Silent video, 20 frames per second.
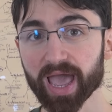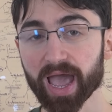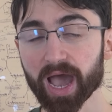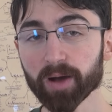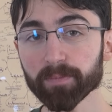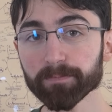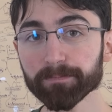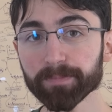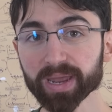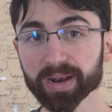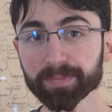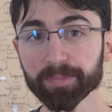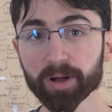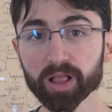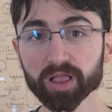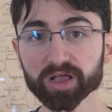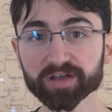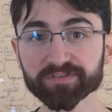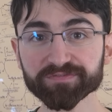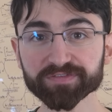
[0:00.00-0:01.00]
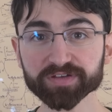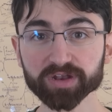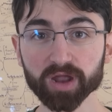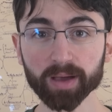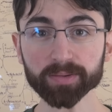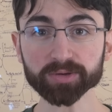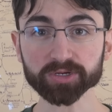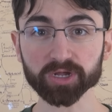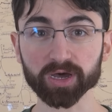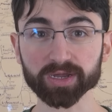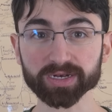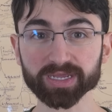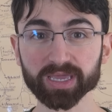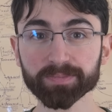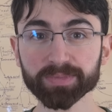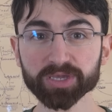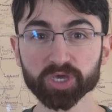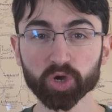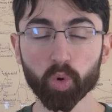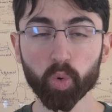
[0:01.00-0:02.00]
how metabolic phenomenon
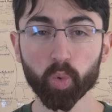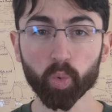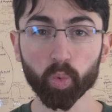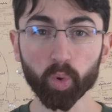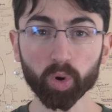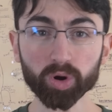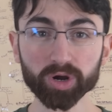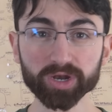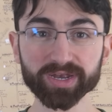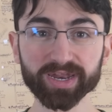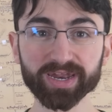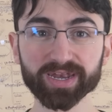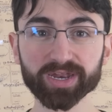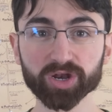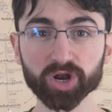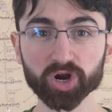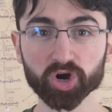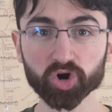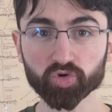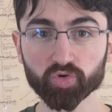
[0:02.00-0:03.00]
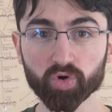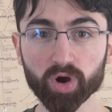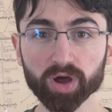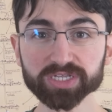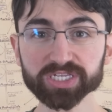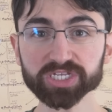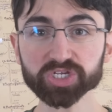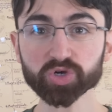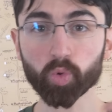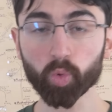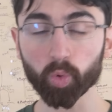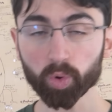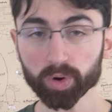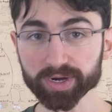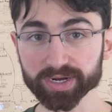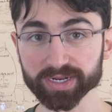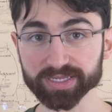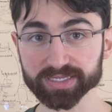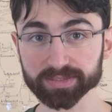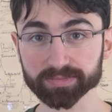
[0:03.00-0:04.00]
can be coordinated across an
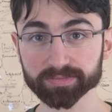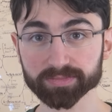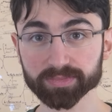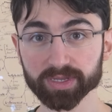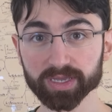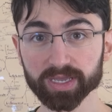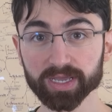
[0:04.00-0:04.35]
organism,